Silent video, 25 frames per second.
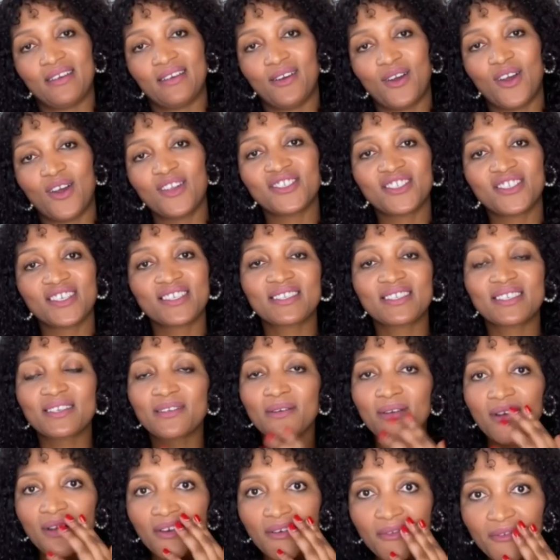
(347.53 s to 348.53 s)
on just
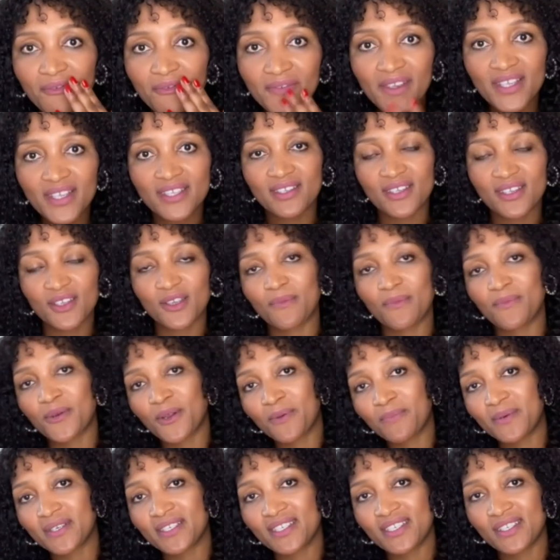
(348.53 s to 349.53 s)
fixing your
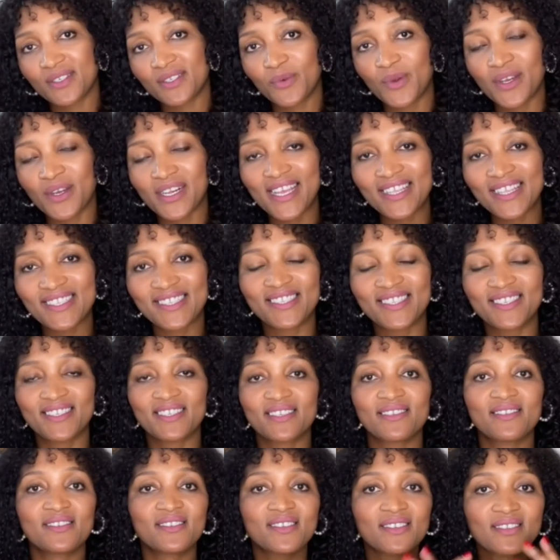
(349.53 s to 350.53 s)
property, whereas it's
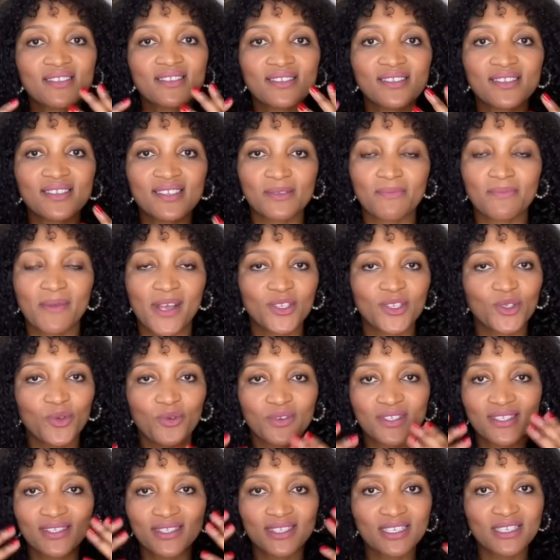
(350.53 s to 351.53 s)
just 6 months or
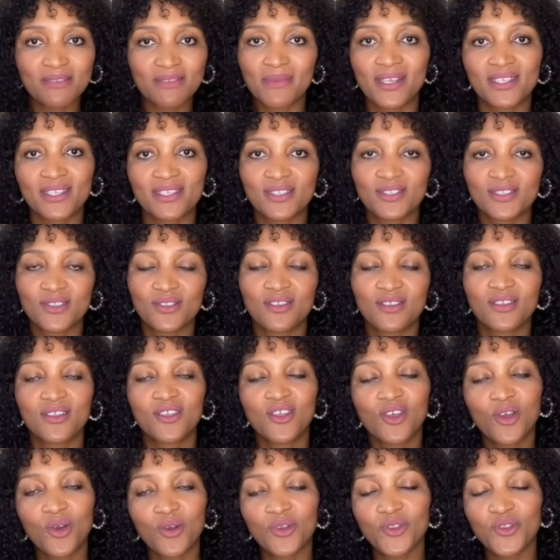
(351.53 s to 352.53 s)
3 months
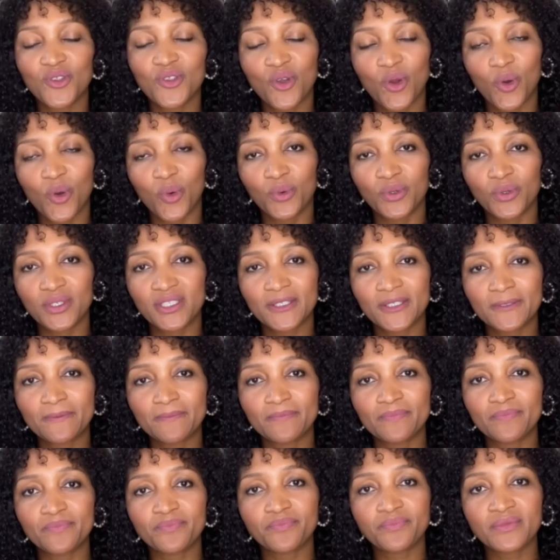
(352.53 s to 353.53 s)
old.
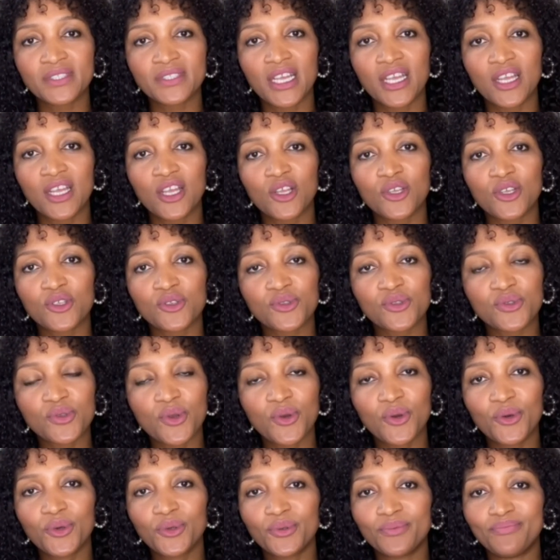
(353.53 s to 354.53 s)

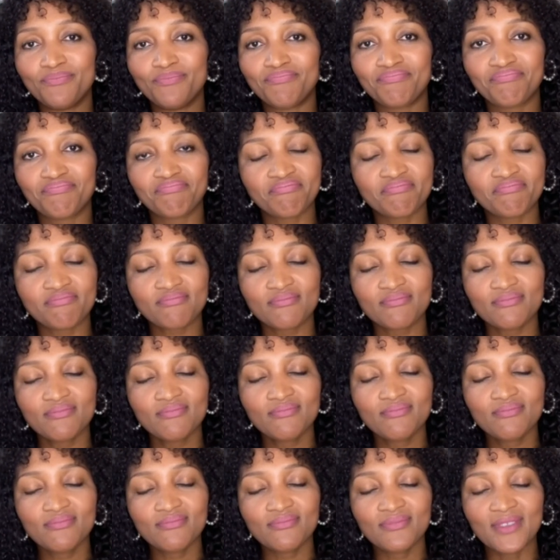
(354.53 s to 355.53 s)
So
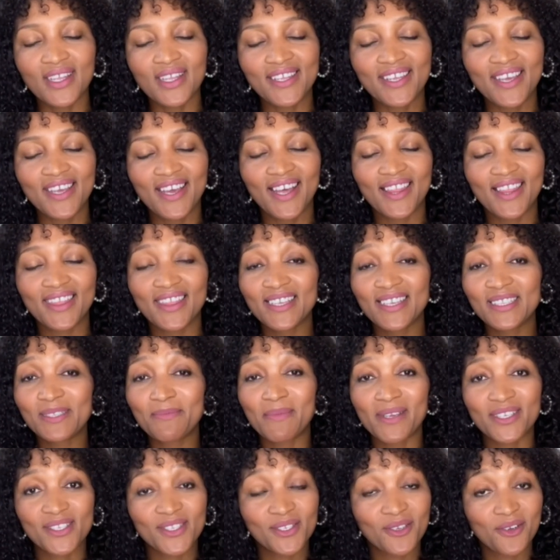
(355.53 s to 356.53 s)
yeah, that's
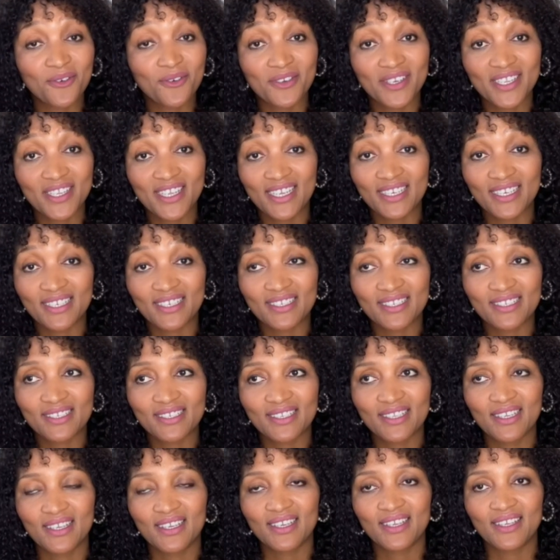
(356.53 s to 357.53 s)
my story. And
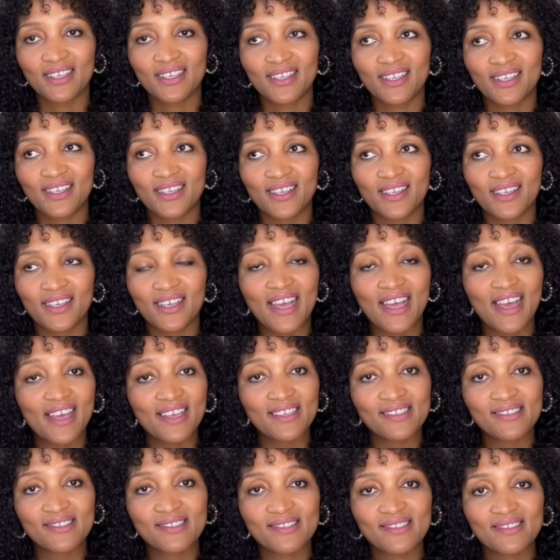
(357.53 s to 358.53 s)

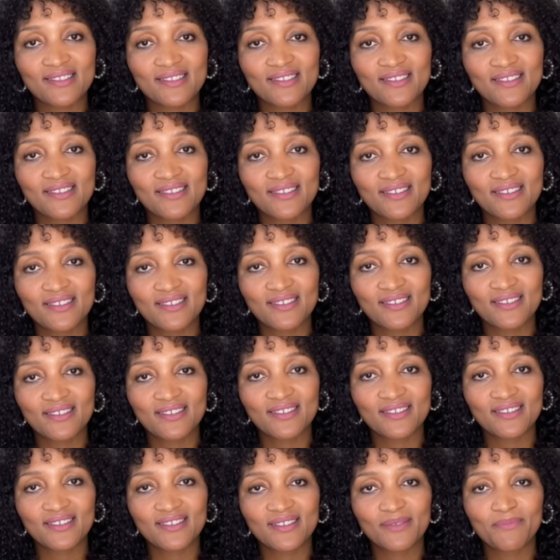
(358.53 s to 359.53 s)
guys,
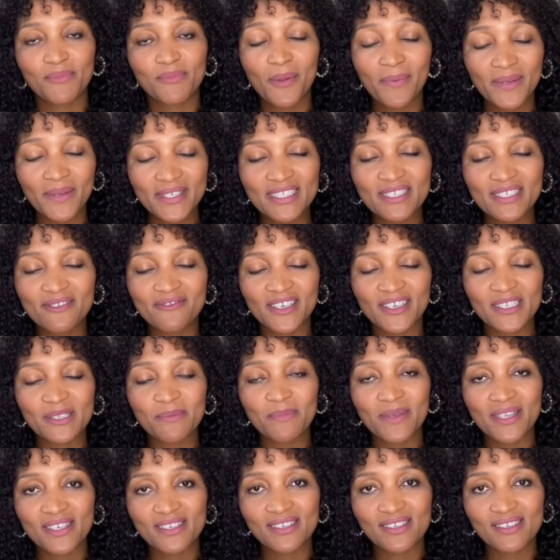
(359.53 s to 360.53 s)
property
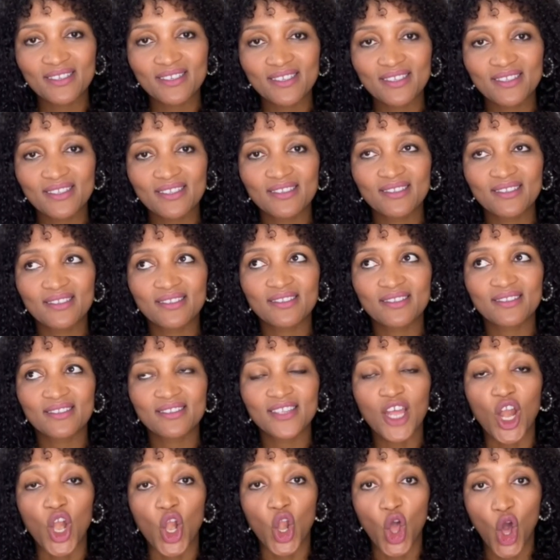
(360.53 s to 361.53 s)
investment is
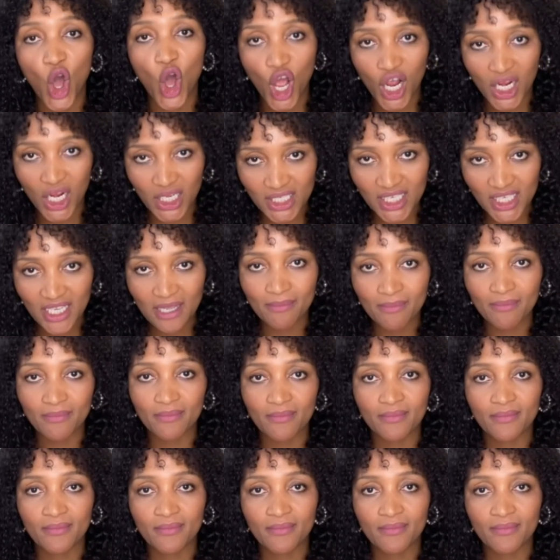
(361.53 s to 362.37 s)
a long-term